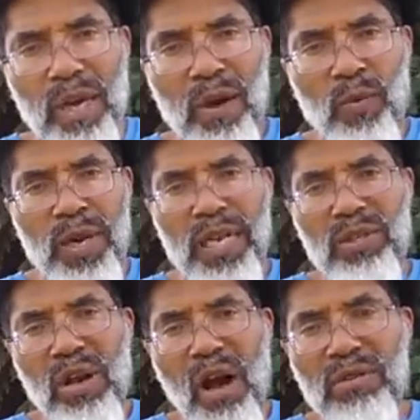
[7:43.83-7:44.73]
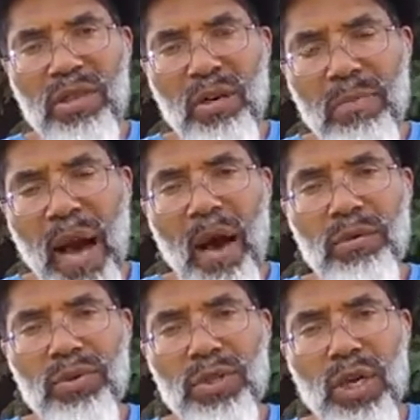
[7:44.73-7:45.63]
and when he talked
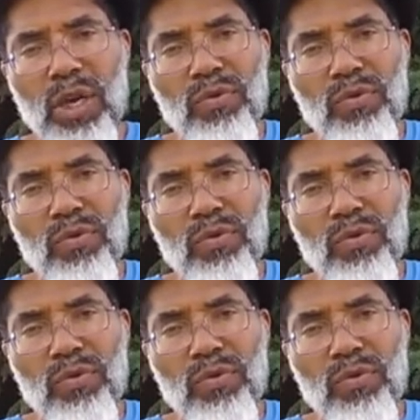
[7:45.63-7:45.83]
about